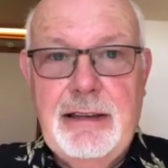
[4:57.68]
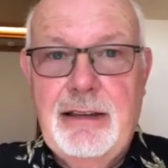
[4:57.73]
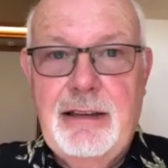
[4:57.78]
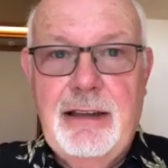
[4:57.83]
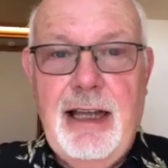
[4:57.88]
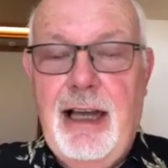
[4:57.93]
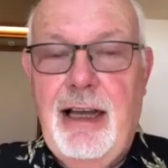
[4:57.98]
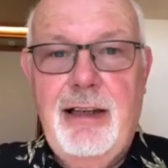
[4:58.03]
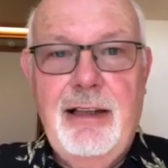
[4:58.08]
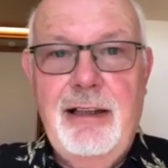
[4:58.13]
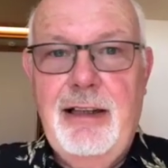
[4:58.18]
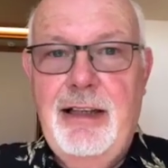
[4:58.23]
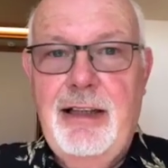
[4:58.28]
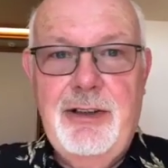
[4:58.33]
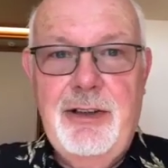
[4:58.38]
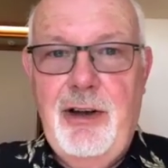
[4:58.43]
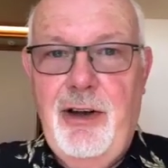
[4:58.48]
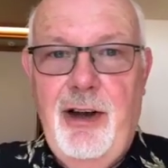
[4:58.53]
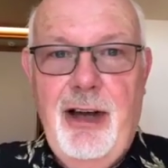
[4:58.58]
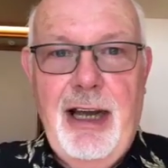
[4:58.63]
That
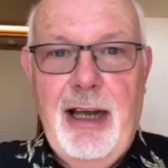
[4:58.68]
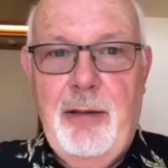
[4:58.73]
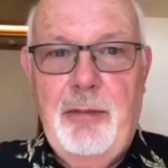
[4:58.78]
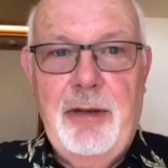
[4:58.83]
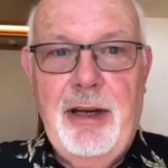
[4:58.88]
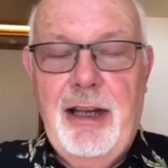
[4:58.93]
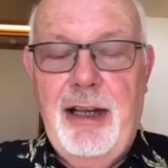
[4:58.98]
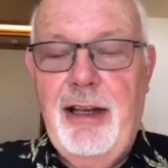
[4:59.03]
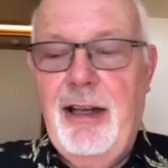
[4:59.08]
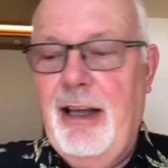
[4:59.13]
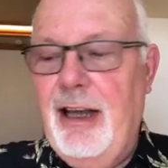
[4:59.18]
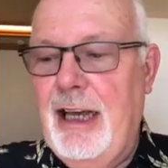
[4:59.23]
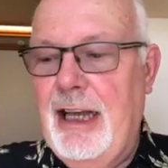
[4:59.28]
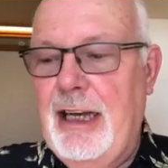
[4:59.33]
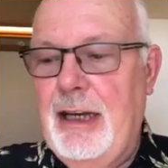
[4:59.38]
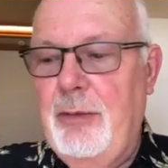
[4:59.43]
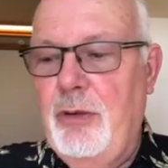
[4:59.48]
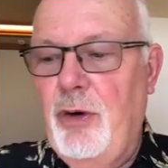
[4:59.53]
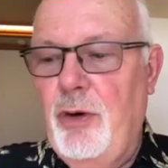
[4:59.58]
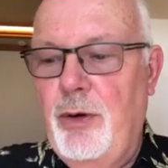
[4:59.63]
is not happening
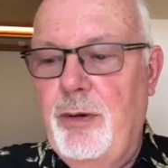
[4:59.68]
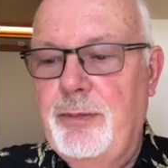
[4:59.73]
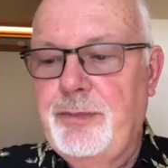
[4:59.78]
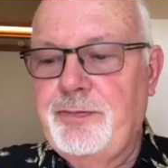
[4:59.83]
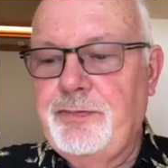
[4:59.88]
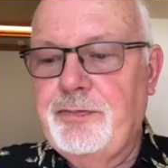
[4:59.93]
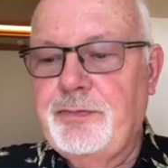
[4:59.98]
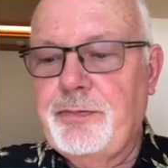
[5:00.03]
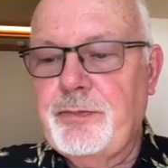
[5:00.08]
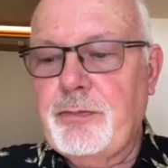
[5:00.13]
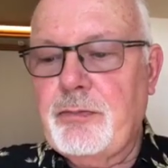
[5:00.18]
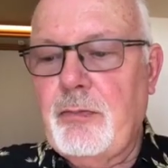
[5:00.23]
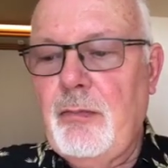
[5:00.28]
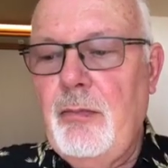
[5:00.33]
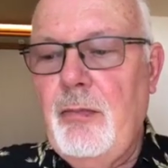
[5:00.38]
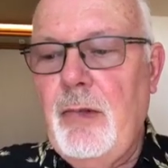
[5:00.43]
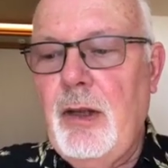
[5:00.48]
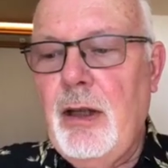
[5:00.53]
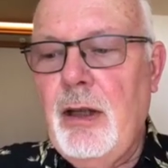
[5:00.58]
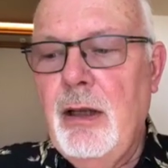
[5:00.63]
anymore.
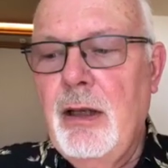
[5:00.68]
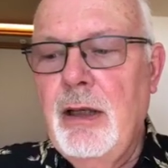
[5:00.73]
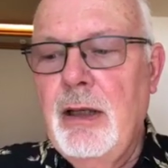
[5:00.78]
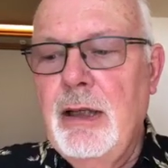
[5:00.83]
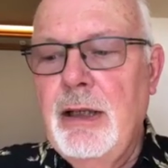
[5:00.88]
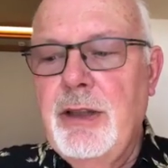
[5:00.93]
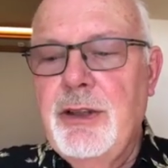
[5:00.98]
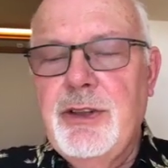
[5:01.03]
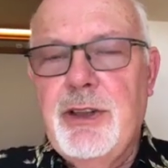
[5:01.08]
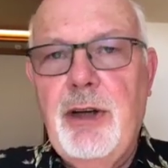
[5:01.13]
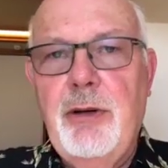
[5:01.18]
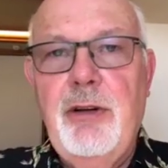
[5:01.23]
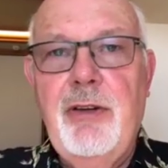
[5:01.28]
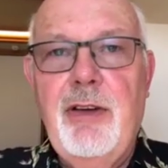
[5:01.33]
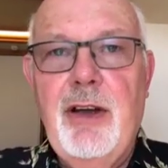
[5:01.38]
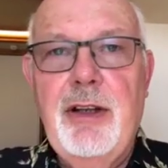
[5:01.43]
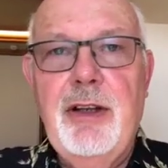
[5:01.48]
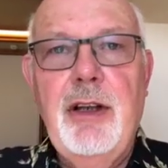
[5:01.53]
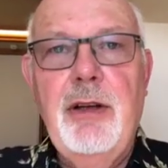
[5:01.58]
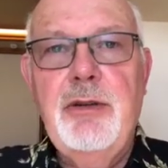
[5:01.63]
So we've
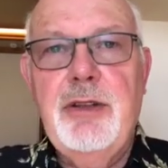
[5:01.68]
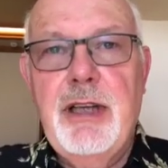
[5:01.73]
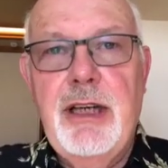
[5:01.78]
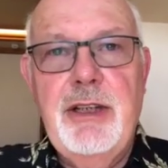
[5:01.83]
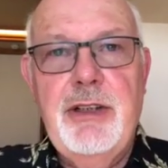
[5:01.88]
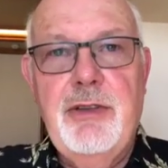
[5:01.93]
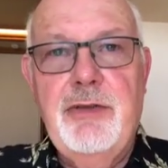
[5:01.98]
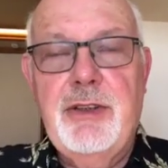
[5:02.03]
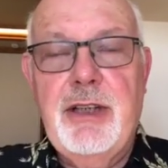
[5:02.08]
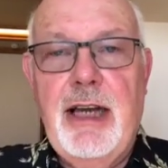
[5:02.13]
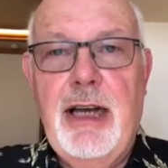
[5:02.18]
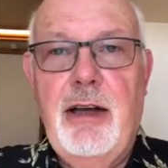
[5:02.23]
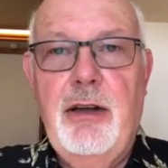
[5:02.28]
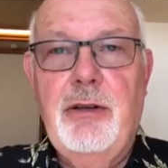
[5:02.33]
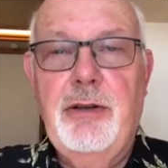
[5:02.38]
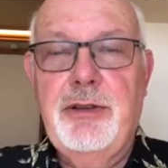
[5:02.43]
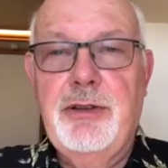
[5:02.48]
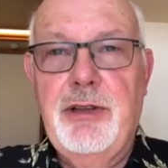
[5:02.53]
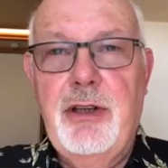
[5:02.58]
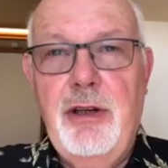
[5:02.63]
had no change of
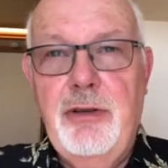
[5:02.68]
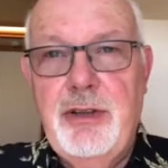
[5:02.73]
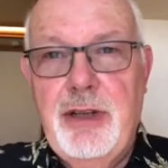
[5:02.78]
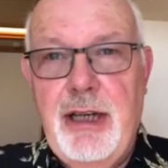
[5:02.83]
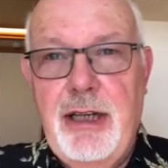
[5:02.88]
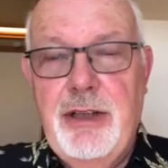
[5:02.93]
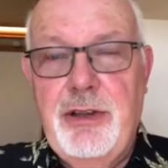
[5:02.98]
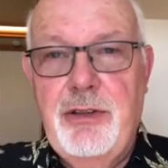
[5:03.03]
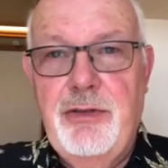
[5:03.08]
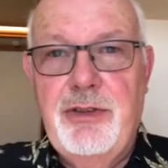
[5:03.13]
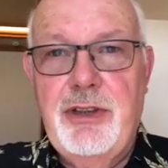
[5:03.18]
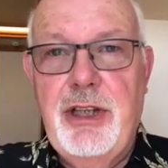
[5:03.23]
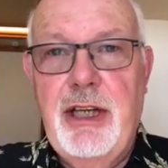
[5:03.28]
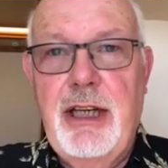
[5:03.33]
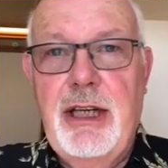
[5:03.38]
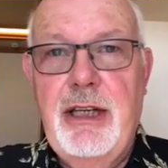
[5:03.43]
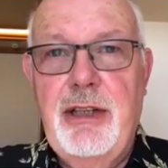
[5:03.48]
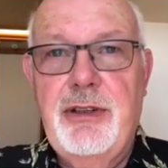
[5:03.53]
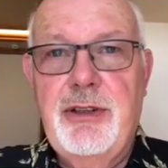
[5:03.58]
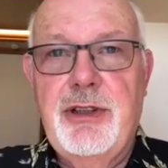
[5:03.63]
towels, no change of
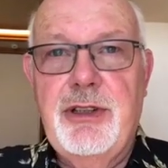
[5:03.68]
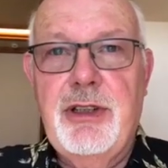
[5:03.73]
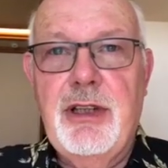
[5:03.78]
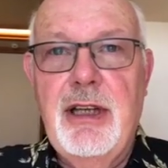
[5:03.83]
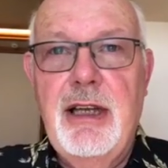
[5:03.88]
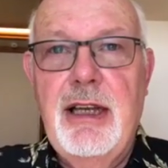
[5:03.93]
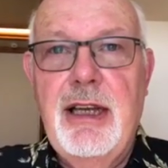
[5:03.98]
sheets,